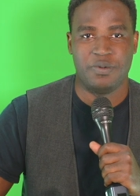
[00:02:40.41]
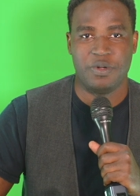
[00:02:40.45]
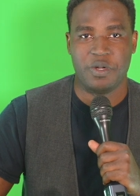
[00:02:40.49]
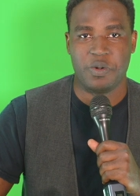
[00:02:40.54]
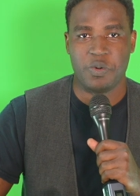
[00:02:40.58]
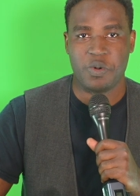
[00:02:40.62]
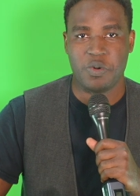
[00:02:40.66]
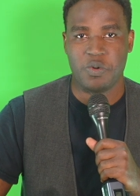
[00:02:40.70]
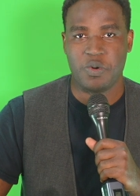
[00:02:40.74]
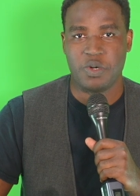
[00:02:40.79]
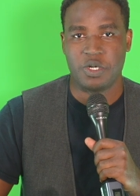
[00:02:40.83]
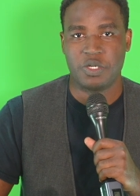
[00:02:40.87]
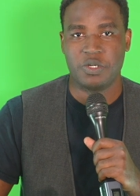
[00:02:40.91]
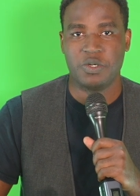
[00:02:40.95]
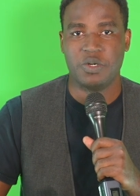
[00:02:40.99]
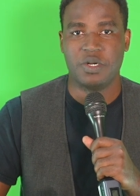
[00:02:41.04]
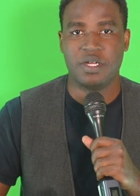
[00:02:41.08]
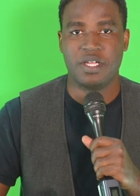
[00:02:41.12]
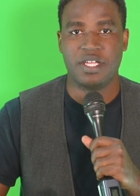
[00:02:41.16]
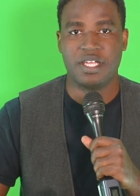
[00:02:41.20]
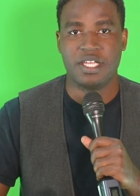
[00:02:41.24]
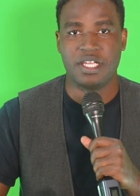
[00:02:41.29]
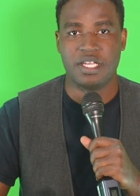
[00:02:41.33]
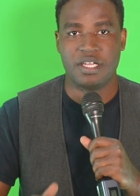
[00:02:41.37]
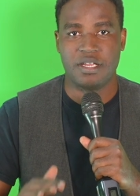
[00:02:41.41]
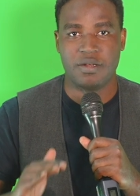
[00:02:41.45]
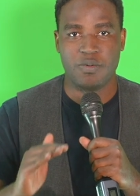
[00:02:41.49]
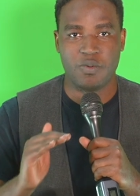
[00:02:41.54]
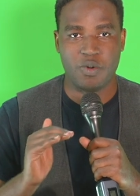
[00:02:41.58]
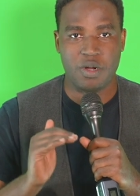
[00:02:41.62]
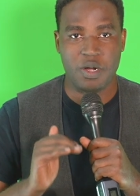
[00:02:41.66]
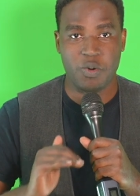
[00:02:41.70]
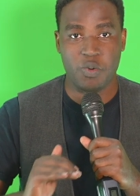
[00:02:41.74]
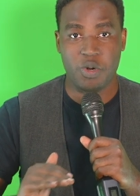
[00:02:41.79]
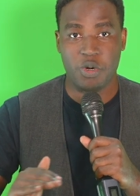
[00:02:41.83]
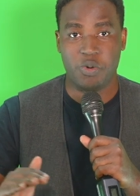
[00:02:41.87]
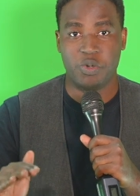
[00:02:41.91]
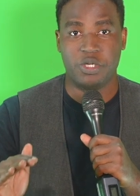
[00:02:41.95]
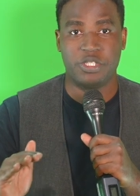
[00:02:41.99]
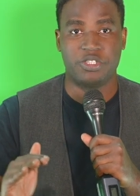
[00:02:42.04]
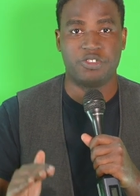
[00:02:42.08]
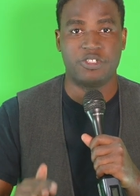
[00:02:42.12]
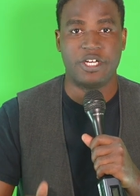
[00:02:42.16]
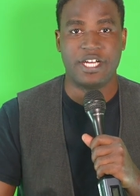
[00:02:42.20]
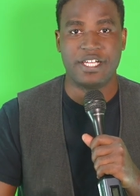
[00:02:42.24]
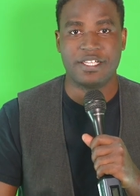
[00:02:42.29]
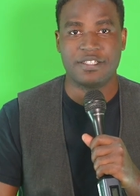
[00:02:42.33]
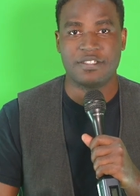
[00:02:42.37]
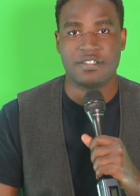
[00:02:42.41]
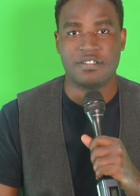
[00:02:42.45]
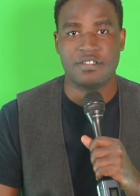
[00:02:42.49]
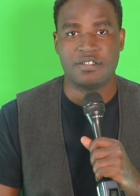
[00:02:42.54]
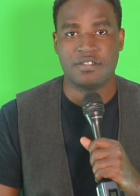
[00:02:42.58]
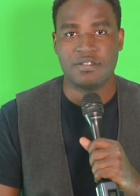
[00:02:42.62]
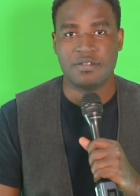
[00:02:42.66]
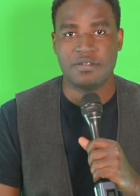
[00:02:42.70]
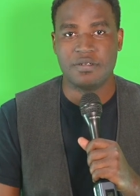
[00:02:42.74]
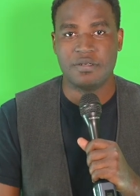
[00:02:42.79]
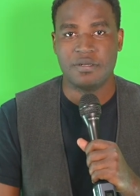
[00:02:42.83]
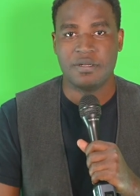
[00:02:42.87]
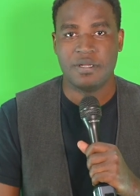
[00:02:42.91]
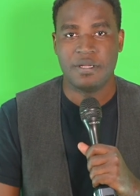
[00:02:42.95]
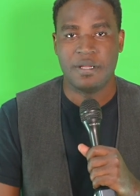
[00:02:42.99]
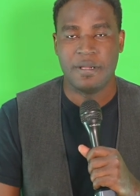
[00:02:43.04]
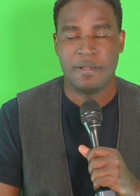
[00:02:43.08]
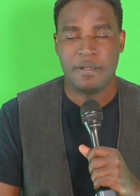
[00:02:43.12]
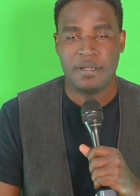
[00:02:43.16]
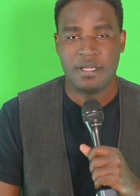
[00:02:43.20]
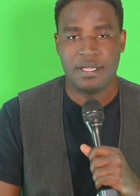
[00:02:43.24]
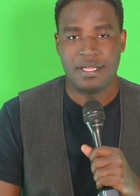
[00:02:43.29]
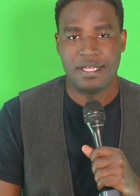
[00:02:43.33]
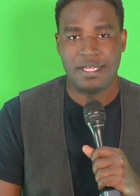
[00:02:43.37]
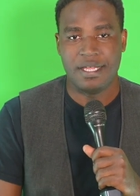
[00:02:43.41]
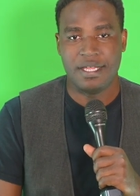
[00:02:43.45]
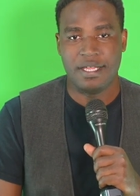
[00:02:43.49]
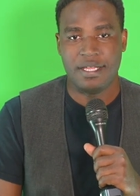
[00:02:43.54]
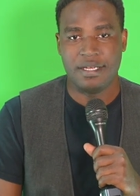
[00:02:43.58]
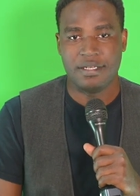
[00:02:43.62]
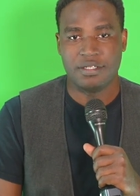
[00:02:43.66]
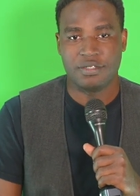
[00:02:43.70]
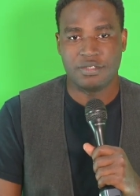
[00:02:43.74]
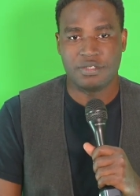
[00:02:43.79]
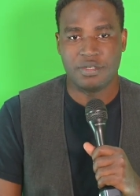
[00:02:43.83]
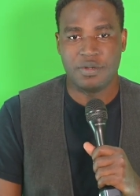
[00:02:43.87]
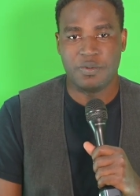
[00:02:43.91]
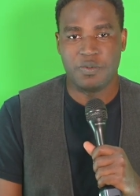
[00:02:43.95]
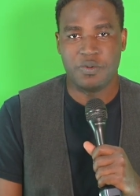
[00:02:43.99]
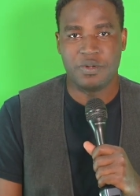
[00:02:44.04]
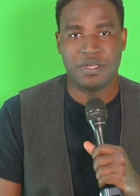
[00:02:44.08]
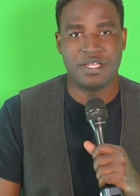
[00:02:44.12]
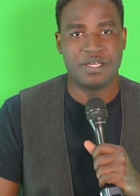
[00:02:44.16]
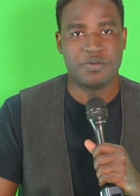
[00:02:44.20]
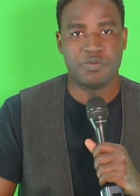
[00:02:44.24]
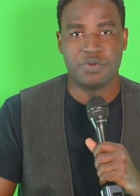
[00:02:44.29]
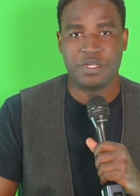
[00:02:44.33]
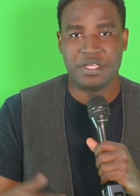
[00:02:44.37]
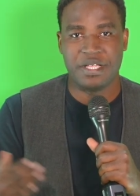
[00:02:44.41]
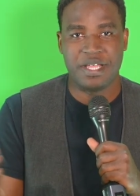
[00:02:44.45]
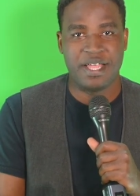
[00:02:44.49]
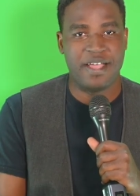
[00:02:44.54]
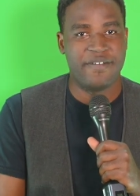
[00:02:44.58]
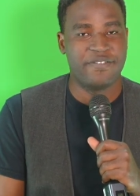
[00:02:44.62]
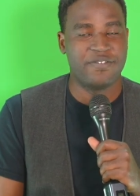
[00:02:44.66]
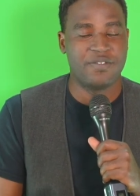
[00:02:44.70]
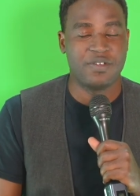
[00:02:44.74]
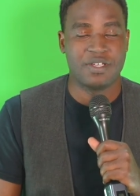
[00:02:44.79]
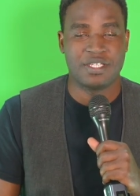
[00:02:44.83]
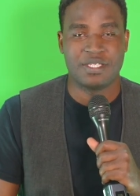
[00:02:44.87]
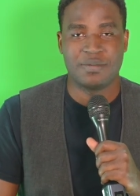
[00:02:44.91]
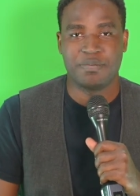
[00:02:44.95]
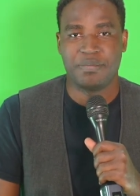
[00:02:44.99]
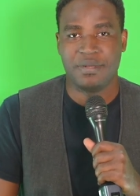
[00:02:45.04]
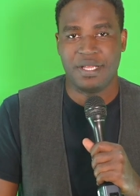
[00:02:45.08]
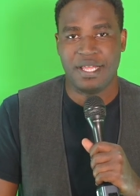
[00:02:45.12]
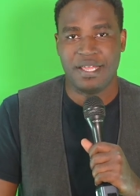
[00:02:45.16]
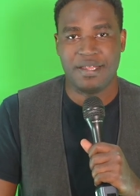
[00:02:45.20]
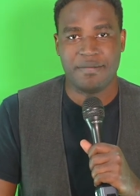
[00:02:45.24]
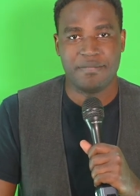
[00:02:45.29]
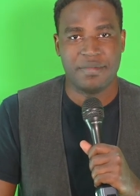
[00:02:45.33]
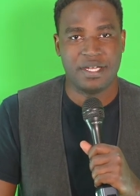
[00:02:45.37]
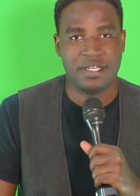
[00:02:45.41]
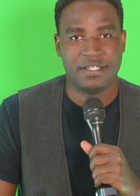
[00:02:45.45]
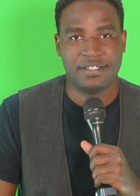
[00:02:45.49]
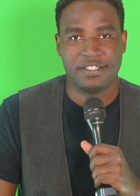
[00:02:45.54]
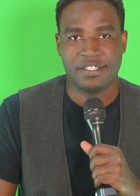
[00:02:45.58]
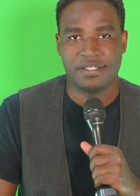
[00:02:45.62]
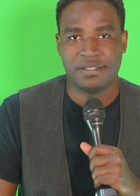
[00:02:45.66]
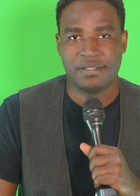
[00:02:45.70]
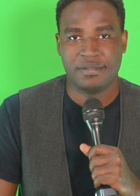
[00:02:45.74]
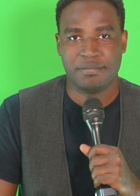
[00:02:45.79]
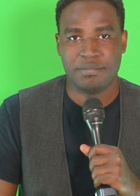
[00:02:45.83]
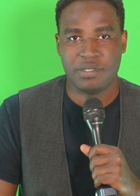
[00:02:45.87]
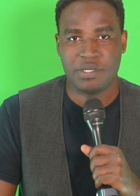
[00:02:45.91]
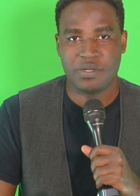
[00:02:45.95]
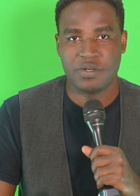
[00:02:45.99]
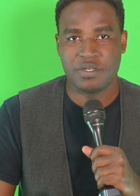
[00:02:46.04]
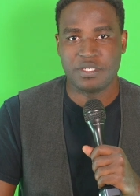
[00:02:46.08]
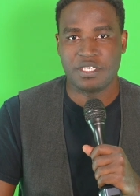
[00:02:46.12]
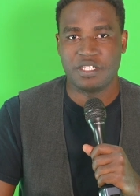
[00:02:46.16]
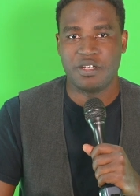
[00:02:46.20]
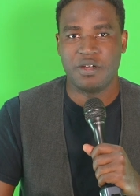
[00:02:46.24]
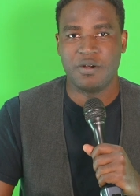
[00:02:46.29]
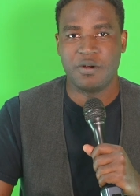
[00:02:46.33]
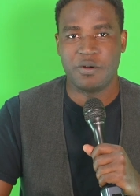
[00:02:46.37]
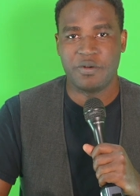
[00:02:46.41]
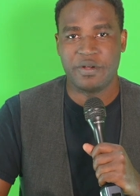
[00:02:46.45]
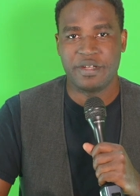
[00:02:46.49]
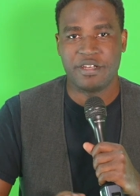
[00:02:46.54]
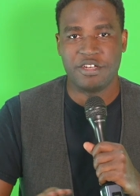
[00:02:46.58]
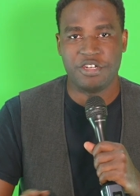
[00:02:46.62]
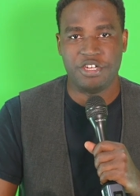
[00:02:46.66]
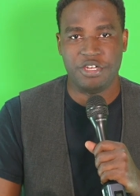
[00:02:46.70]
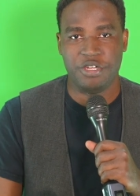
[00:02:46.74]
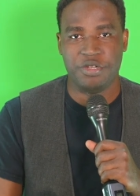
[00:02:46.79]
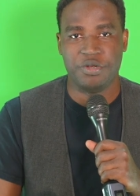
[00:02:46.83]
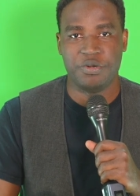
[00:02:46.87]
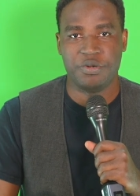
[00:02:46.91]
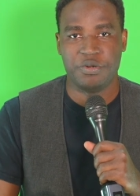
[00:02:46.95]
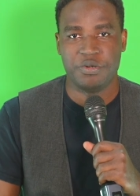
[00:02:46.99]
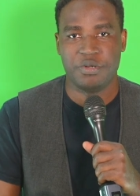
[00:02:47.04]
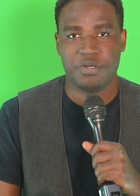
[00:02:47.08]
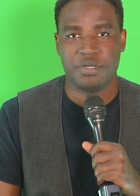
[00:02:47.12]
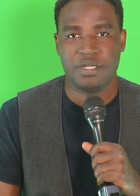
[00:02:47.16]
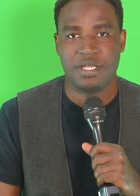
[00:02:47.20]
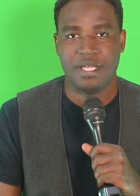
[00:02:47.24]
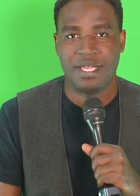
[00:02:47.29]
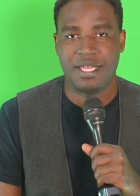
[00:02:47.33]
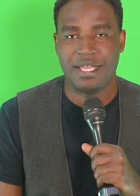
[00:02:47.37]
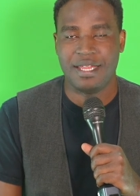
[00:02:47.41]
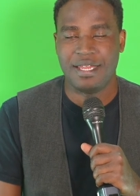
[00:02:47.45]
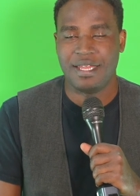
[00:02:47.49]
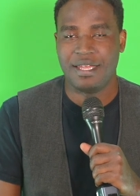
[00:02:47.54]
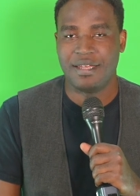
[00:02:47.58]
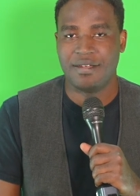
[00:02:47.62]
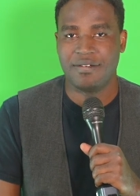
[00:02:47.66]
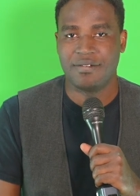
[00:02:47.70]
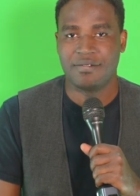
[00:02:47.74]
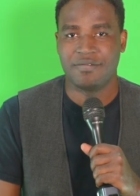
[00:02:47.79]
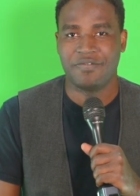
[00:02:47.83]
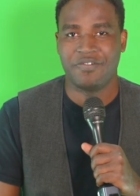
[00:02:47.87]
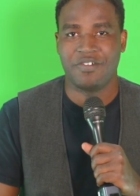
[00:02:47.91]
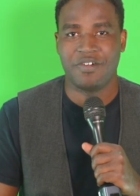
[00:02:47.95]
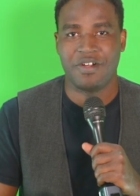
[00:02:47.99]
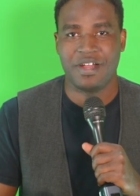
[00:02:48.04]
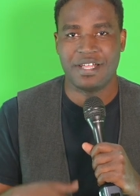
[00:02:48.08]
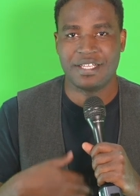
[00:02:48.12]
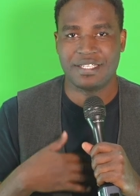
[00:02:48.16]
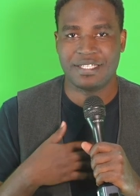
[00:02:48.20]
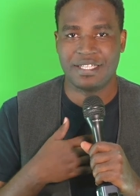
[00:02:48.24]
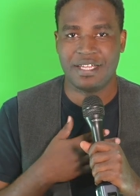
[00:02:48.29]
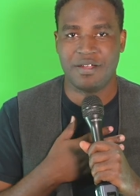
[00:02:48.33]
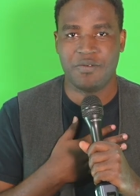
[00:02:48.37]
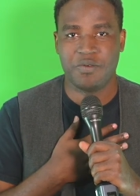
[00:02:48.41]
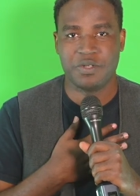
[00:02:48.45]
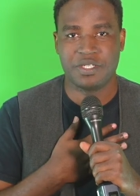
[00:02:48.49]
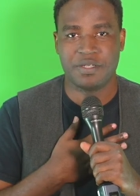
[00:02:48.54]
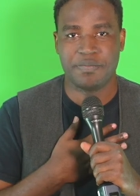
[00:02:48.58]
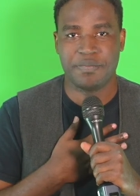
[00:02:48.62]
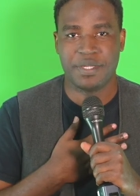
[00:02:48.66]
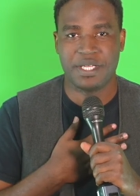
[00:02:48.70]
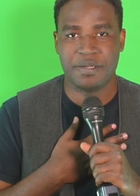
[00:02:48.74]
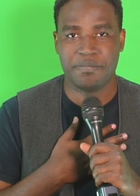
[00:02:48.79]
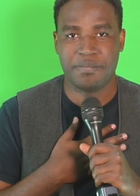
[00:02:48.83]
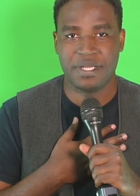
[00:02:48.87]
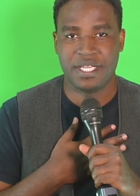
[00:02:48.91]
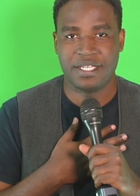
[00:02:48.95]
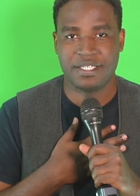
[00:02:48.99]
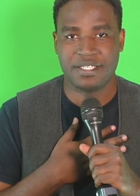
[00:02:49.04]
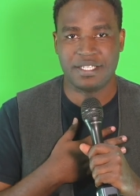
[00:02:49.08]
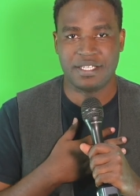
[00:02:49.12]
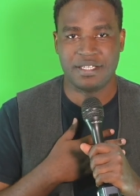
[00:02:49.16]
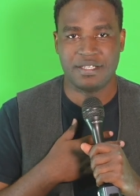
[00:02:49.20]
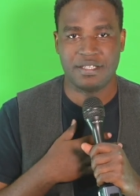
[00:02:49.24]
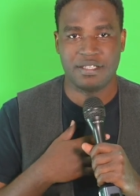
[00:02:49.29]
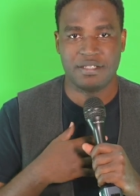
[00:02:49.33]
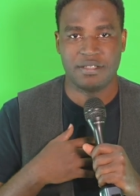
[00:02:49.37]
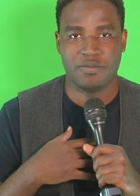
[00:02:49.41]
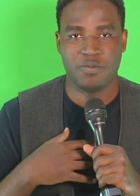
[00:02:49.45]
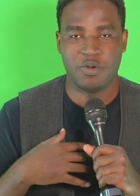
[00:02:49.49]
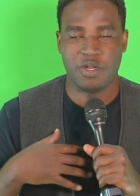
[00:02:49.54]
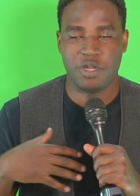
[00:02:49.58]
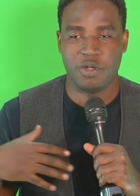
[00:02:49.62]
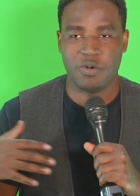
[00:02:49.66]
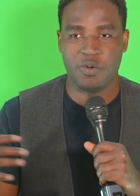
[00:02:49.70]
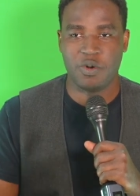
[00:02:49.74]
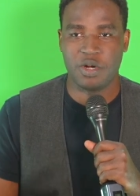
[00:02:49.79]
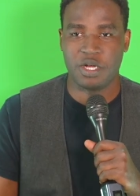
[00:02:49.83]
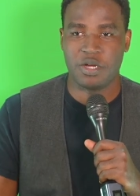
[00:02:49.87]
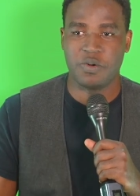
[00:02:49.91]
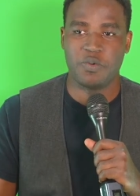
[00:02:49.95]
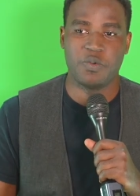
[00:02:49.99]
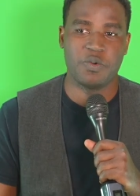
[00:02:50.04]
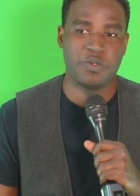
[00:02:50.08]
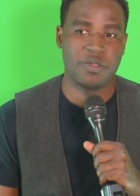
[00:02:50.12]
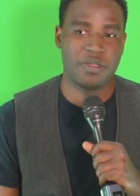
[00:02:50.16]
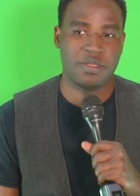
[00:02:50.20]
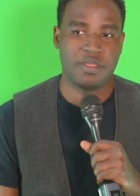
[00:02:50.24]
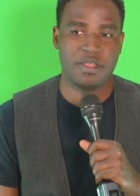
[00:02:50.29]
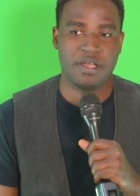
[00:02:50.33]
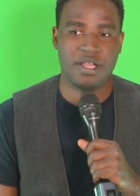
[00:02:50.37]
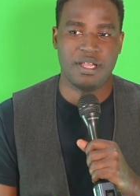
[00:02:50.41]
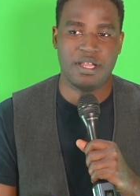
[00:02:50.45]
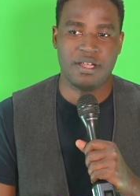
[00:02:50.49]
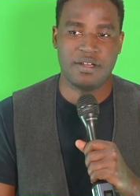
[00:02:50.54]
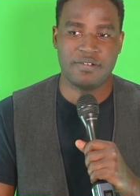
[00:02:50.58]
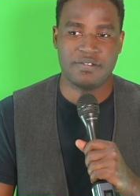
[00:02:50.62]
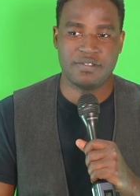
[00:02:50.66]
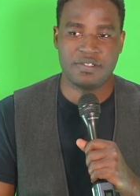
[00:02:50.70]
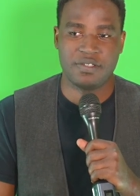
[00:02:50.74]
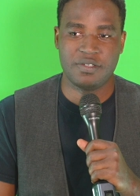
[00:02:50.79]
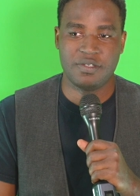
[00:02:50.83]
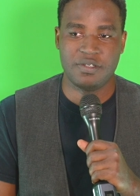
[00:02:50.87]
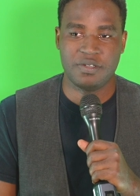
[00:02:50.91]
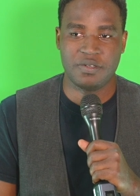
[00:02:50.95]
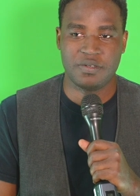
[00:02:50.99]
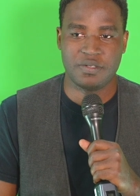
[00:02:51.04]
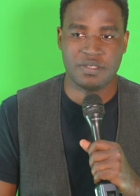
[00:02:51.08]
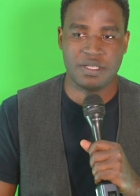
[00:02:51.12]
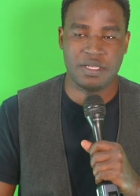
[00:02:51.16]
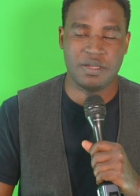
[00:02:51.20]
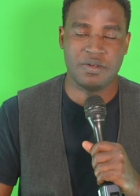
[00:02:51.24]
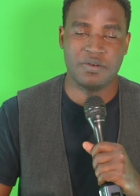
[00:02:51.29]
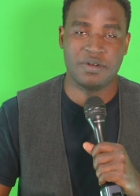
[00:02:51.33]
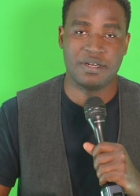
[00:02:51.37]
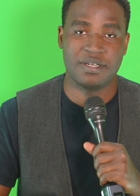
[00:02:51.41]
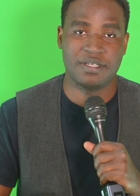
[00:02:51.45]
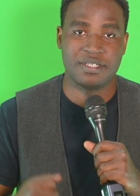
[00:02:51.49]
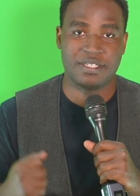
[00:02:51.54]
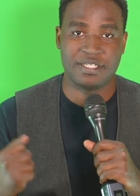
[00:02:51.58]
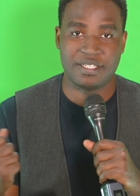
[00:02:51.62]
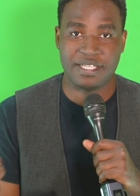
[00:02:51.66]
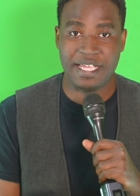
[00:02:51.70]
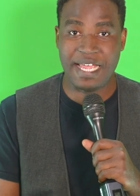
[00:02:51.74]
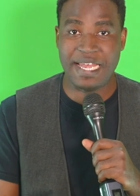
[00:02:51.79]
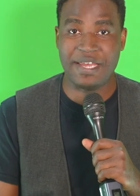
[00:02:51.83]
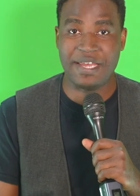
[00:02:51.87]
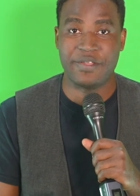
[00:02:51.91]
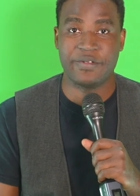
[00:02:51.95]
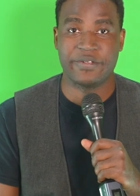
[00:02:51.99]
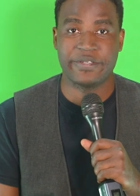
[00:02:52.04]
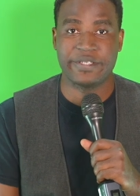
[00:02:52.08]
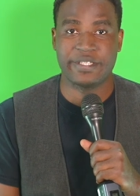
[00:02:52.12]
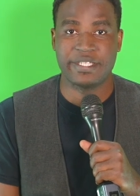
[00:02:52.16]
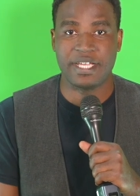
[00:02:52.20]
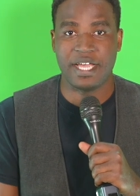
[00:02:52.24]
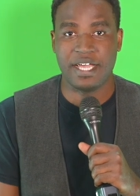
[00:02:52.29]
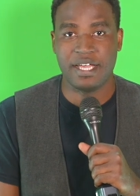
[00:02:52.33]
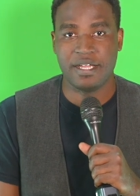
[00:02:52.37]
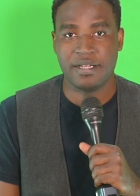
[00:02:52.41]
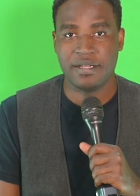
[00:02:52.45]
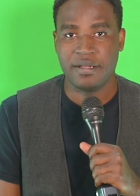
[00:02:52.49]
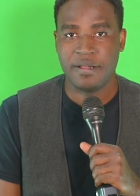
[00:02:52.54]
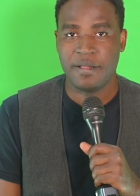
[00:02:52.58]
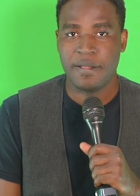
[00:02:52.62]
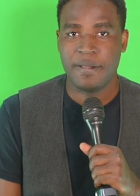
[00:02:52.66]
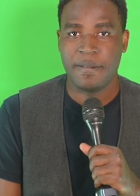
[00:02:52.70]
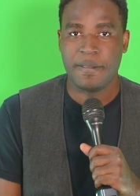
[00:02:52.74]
where we were going and what we were trying to do, and so we didn't really have to explain much because he already knew. And for us, that was a big blessing. When you're working with a lot of studios that don't understand your style,